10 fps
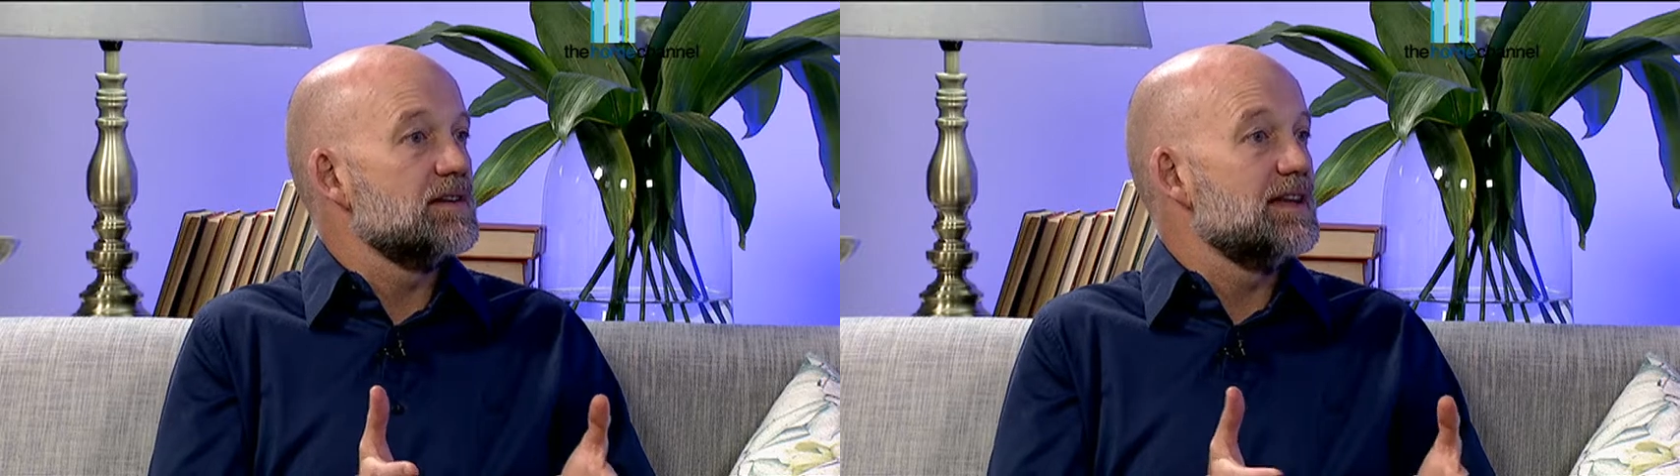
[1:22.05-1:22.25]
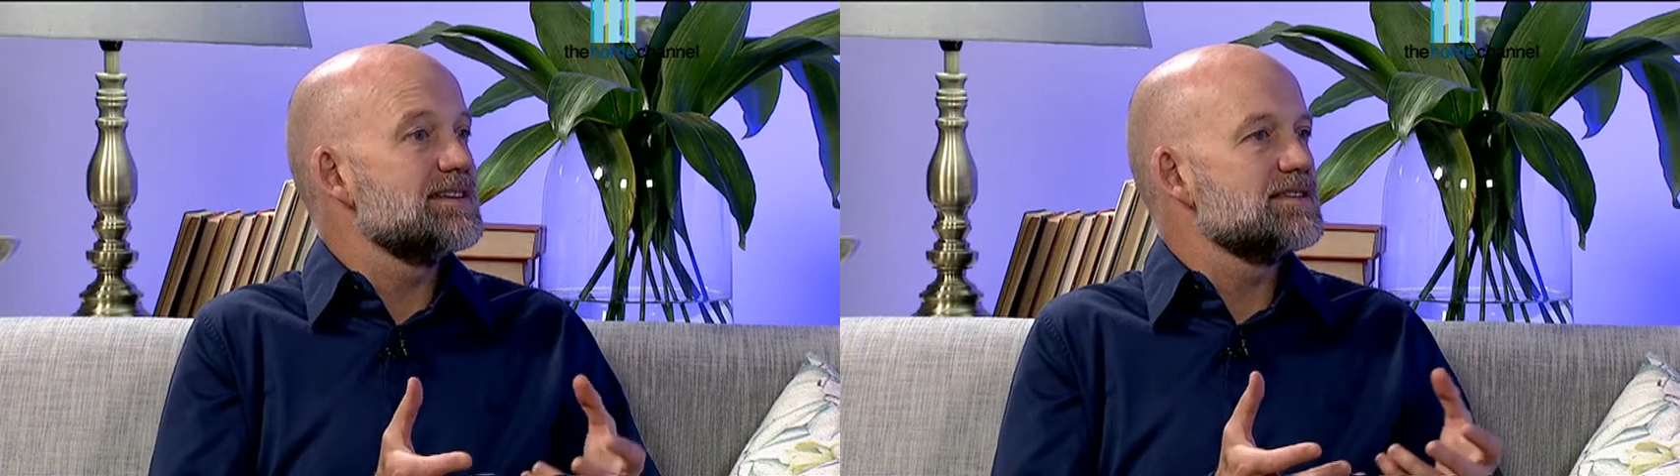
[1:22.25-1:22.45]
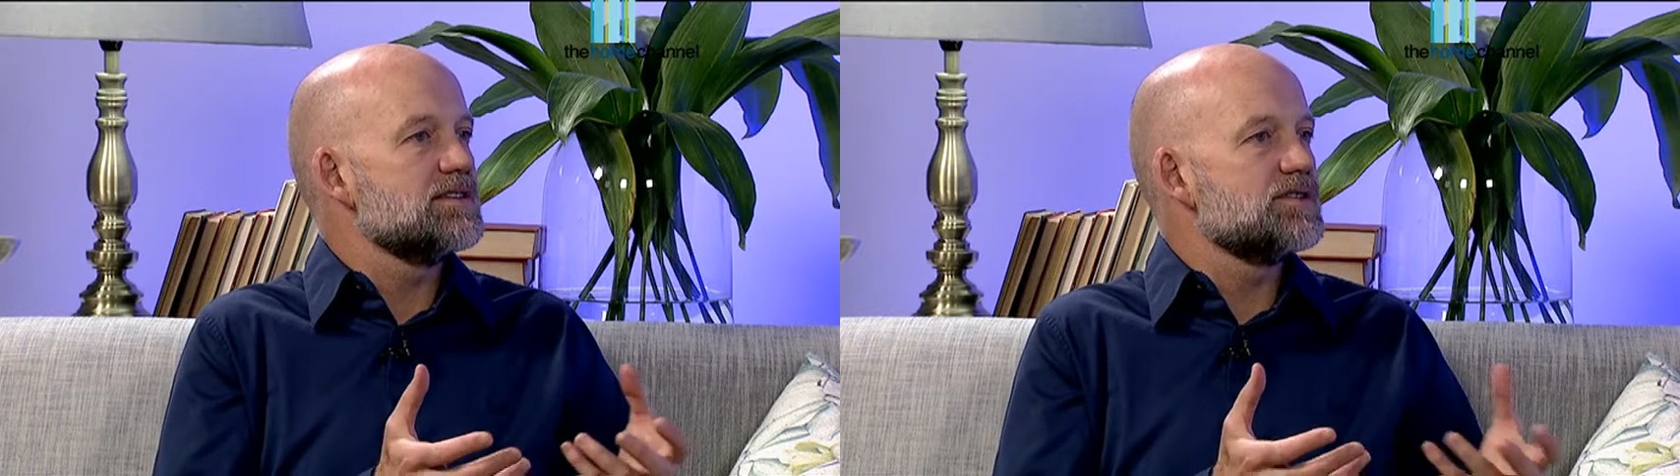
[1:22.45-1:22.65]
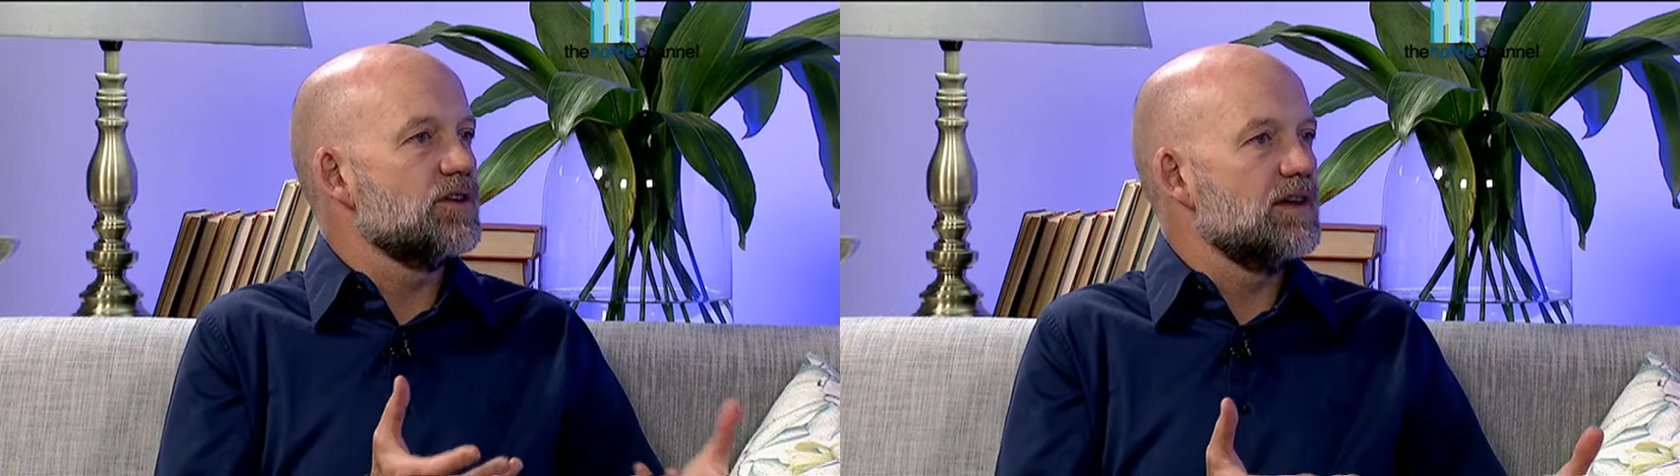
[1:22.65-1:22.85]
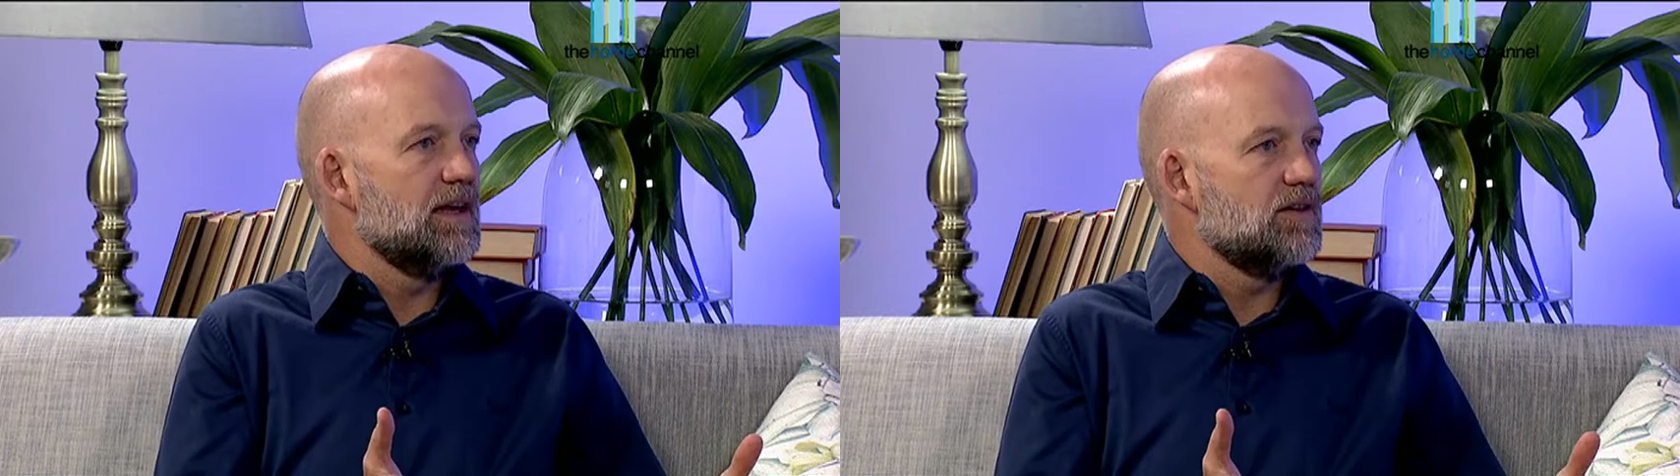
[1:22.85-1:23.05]
that's the
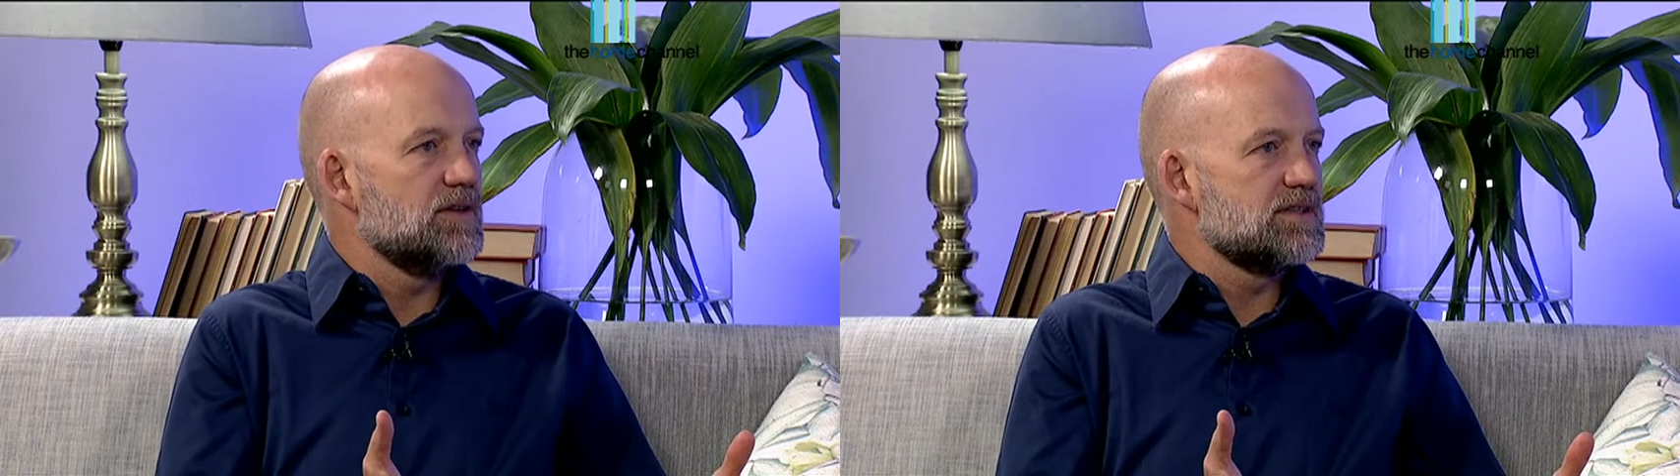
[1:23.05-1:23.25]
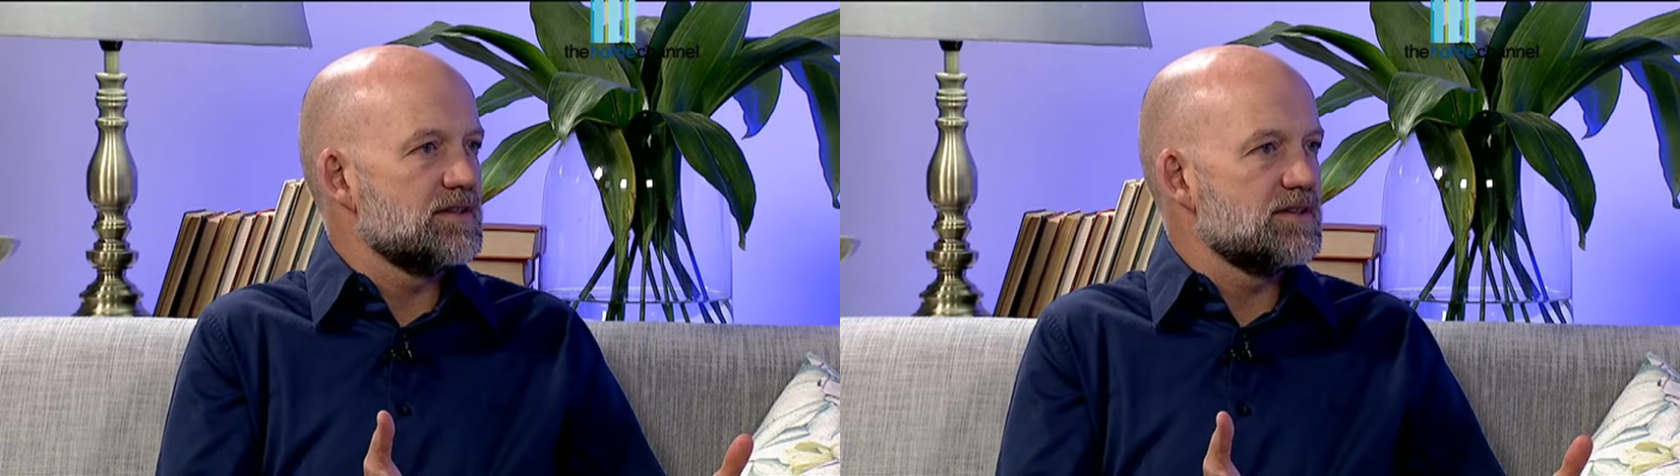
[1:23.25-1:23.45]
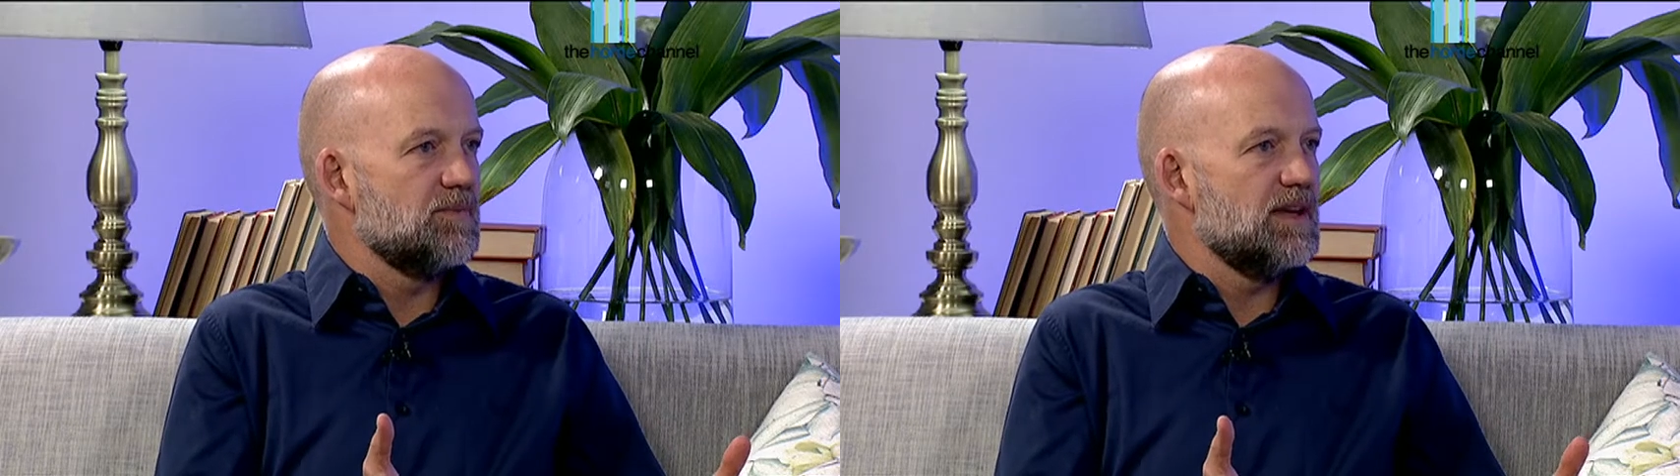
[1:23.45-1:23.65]
circulatory system.